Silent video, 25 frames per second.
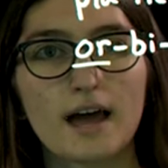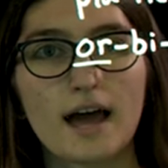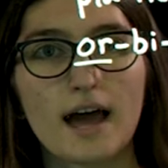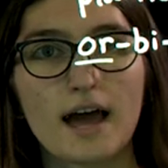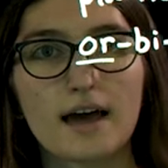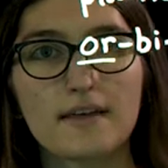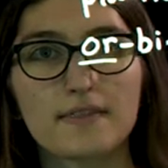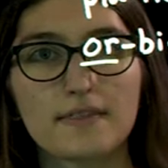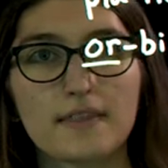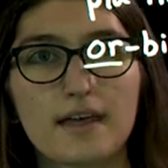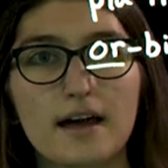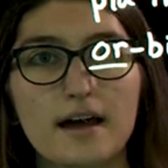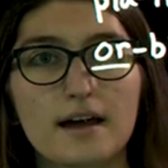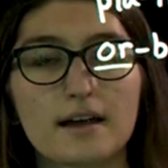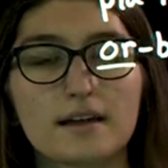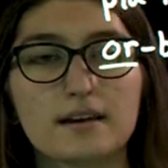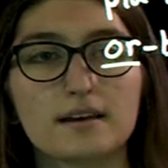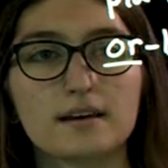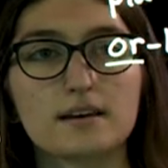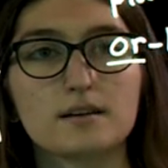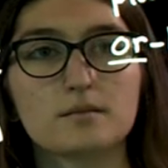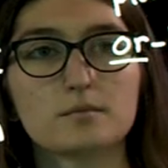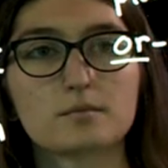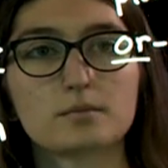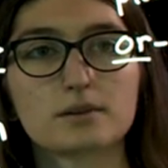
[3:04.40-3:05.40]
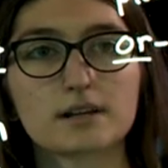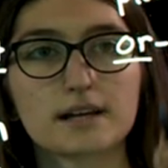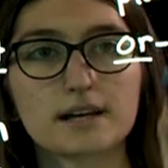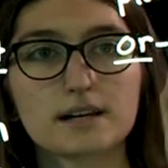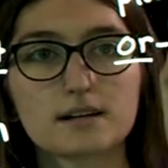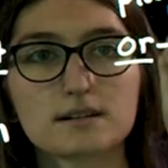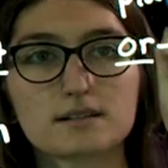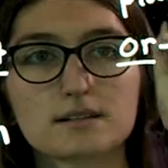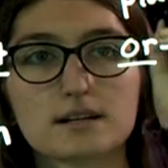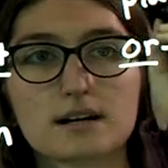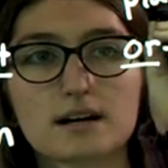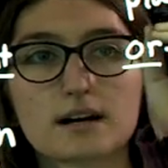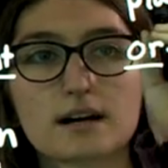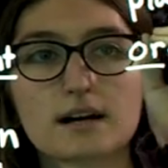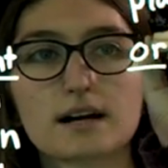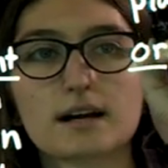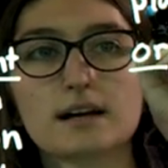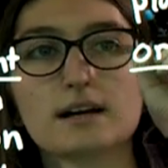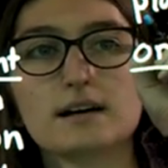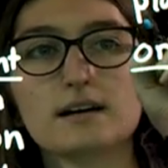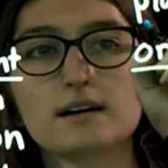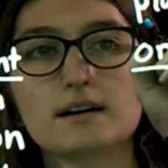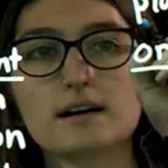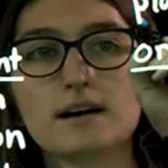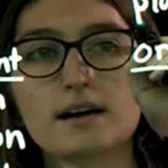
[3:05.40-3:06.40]
and then
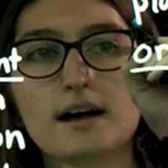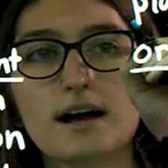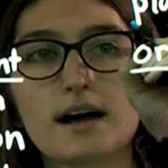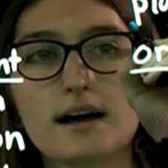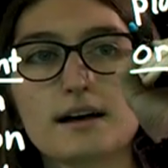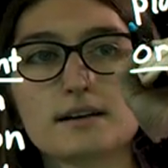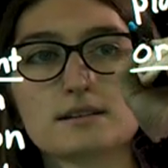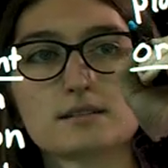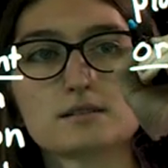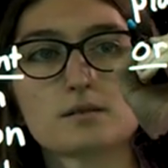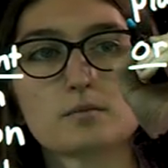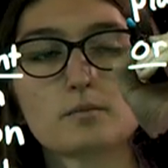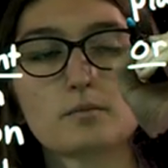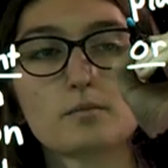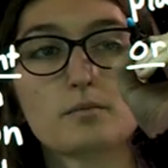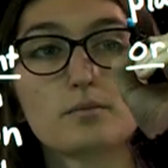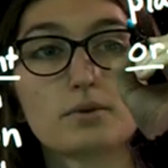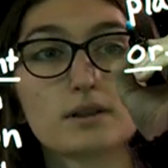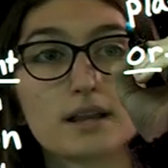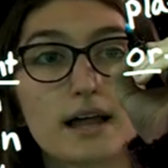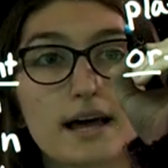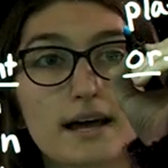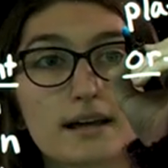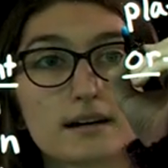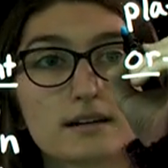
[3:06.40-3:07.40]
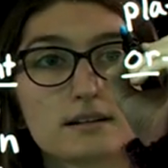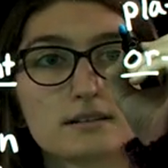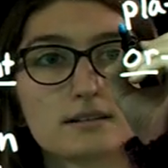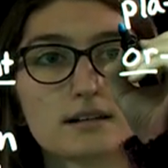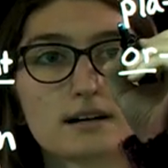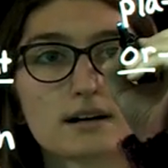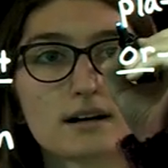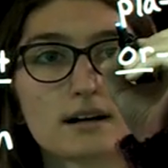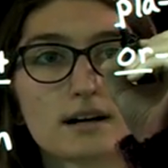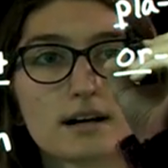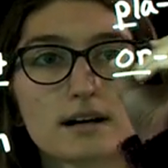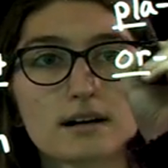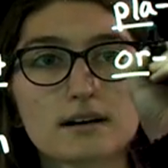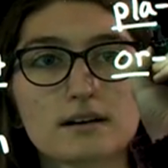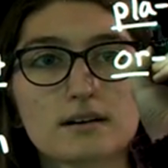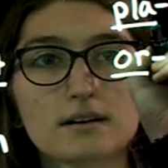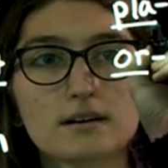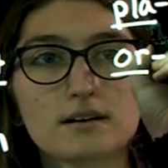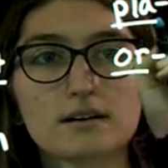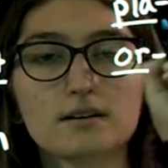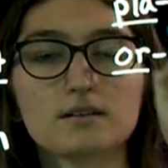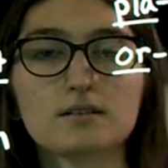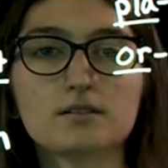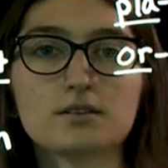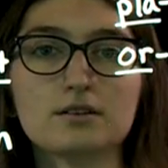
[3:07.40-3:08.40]
planetary has planetary,
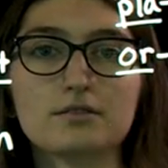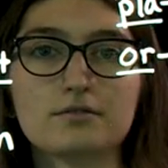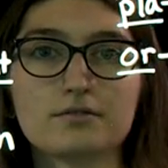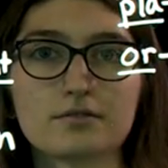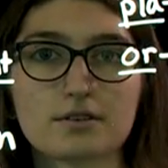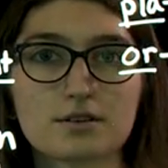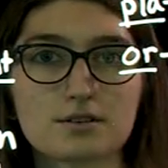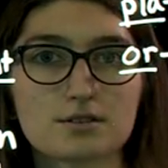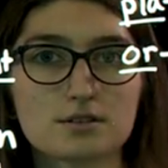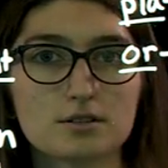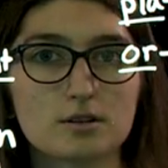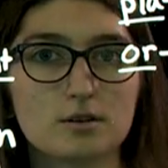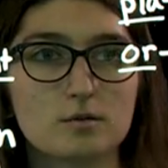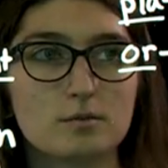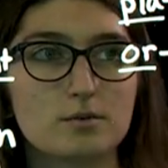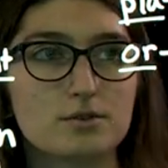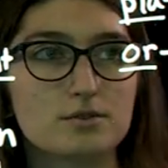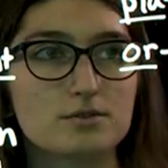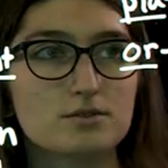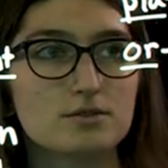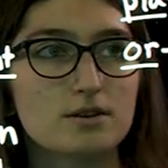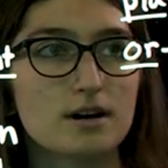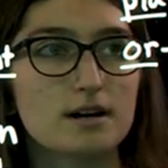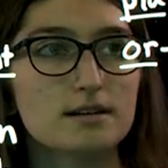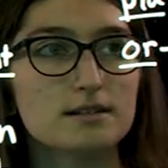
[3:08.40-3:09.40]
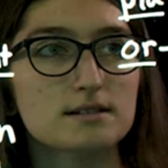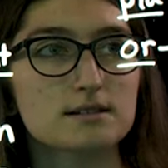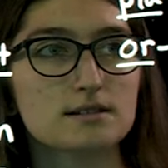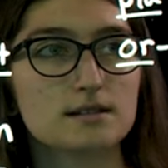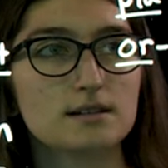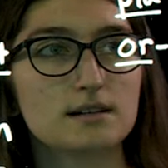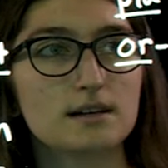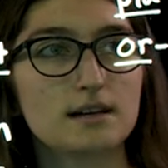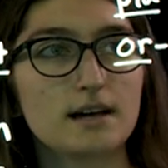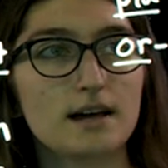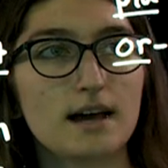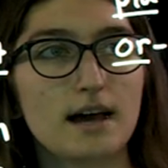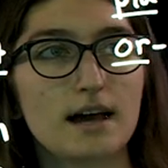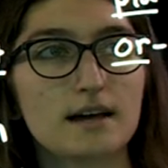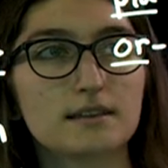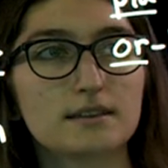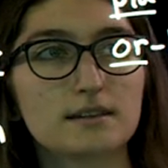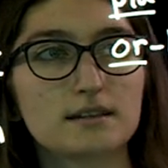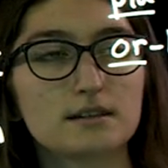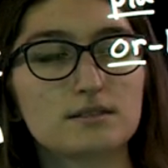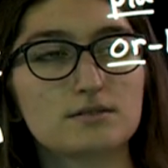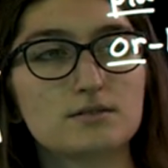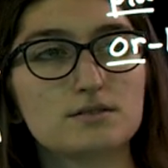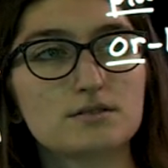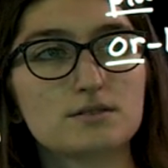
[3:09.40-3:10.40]
the first syllable stressed, and
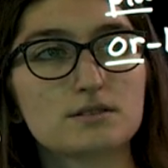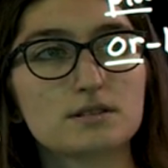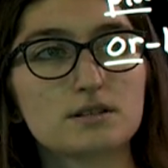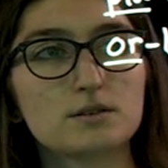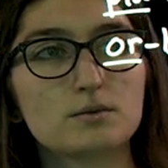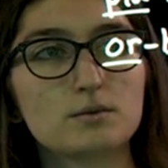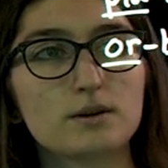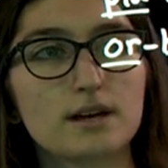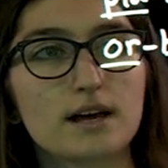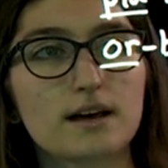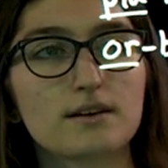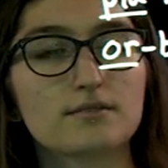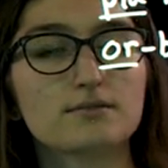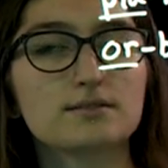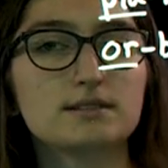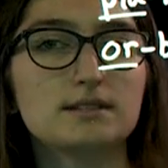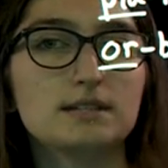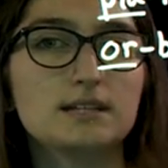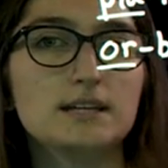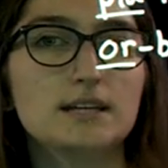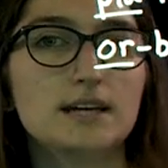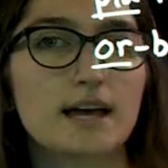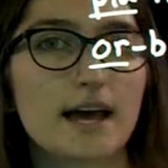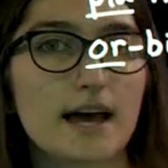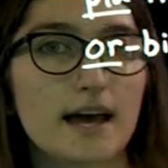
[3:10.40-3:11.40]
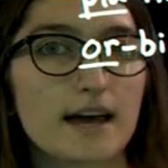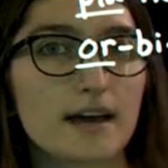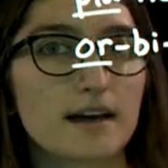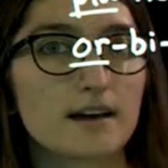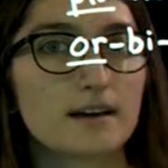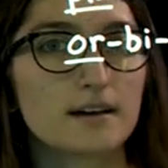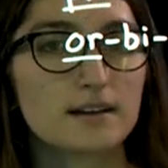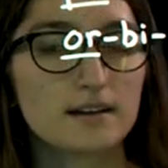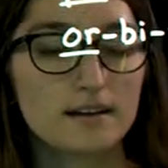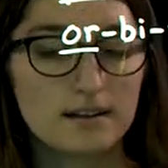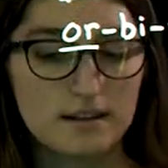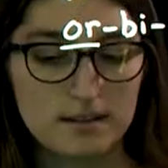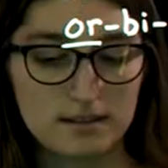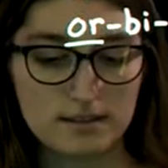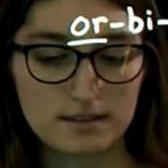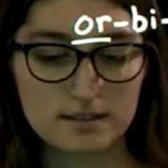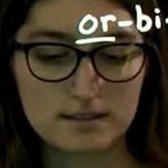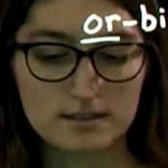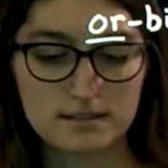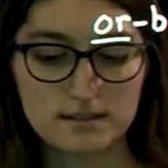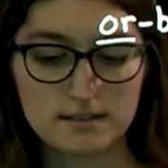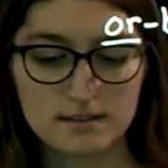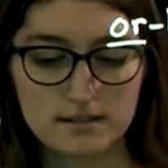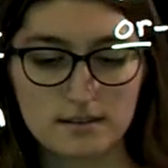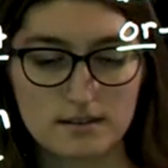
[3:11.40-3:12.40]
then if you see we have TA, the
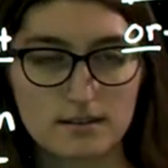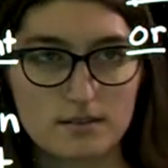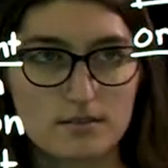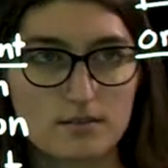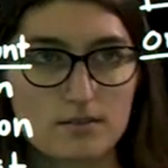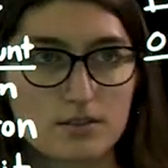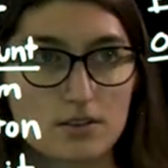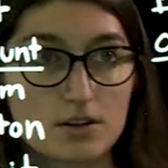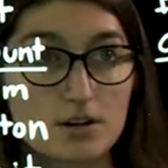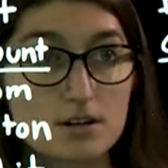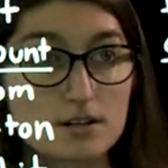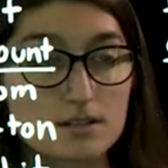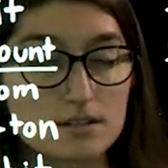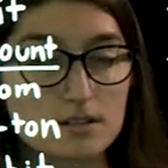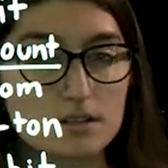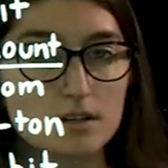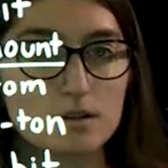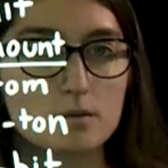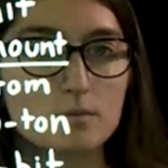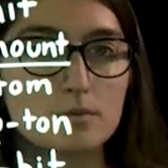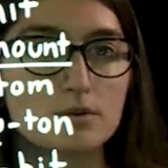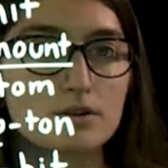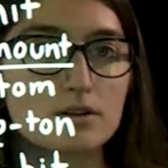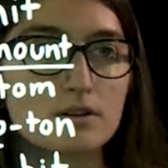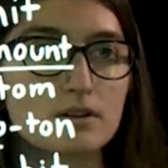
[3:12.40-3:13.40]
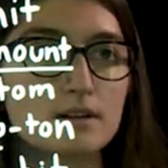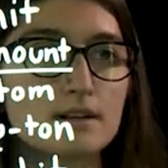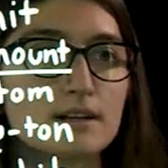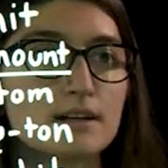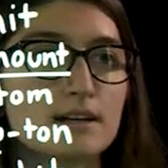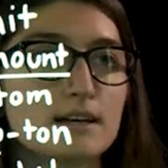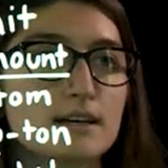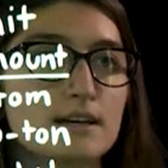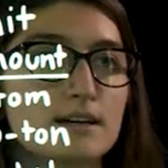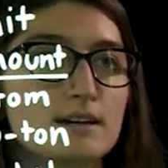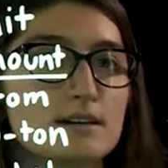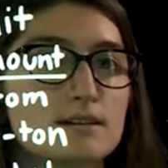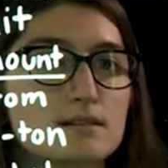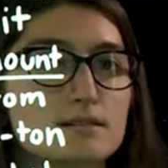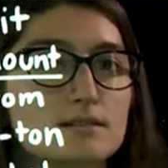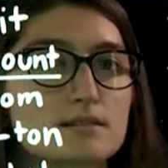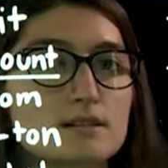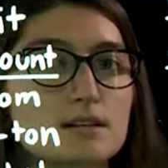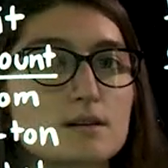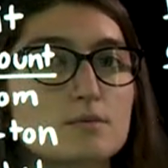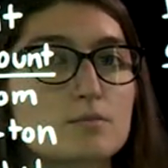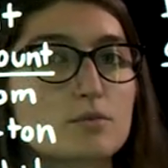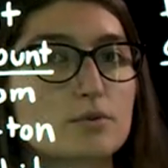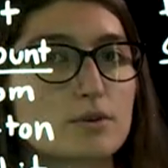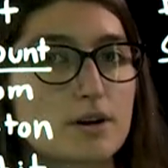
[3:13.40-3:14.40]
third syllable is
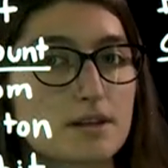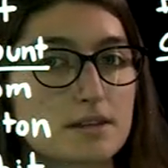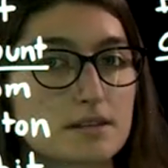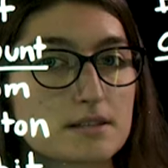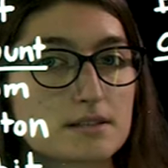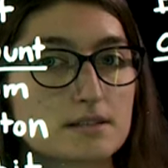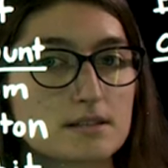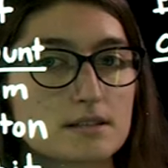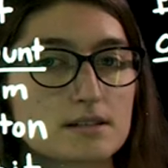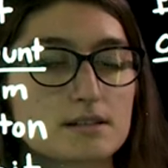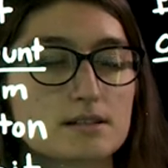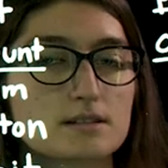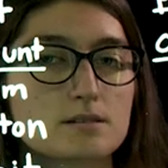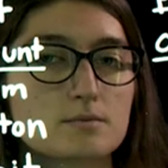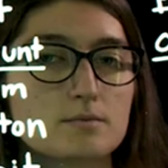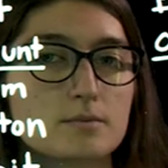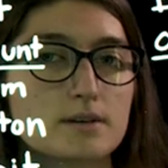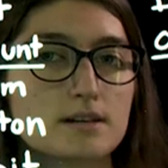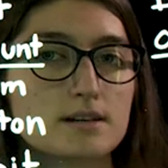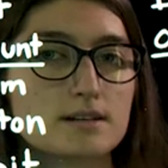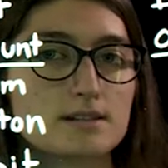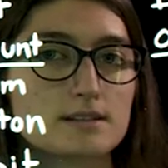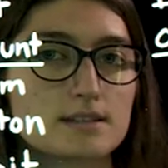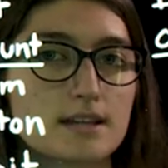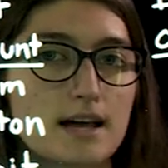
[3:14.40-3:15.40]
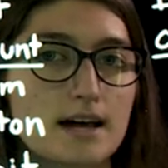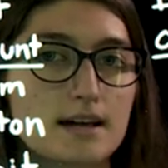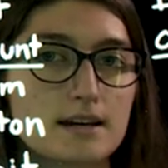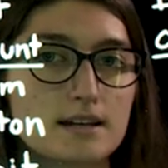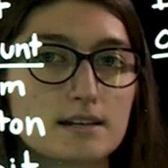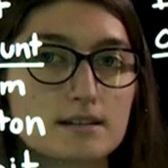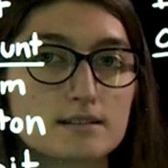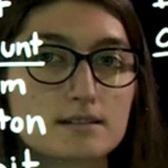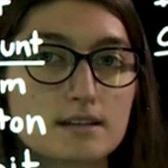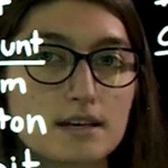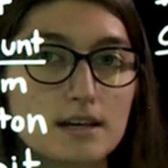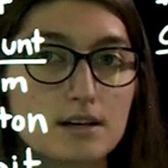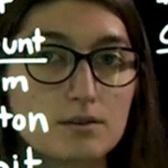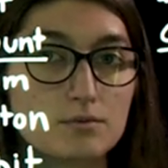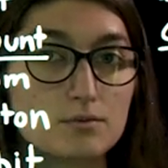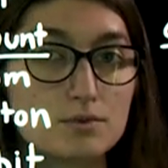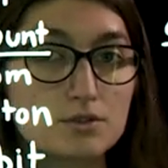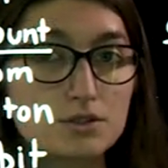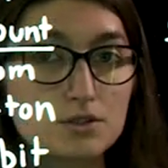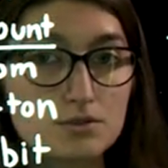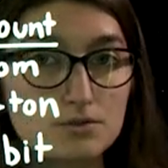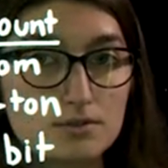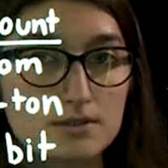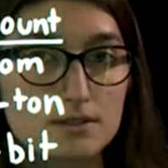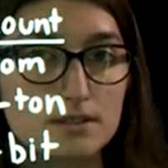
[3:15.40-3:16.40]
in parentheses because that is a
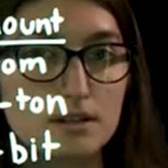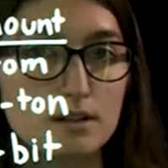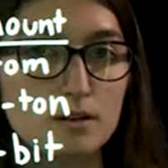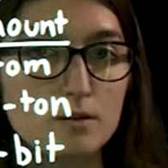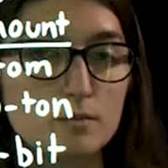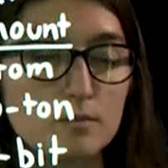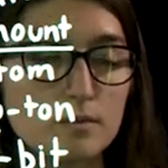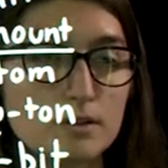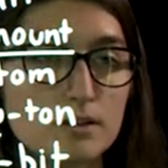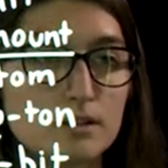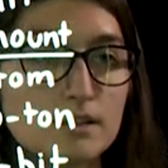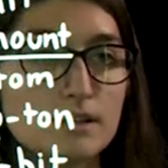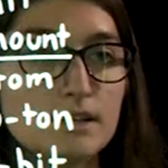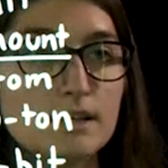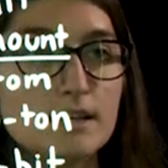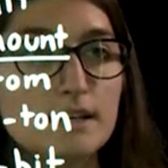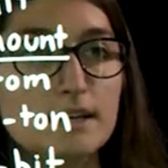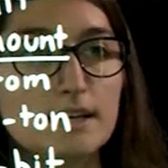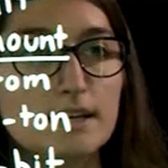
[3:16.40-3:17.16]
reduced syllable.